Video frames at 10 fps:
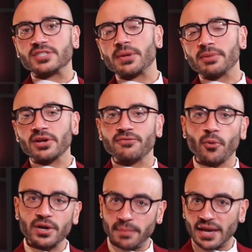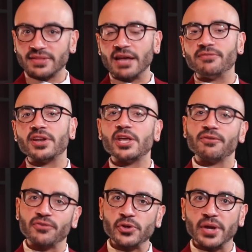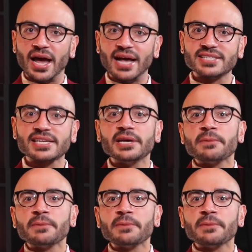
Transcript: So I'm looking forward to making that video for you guys.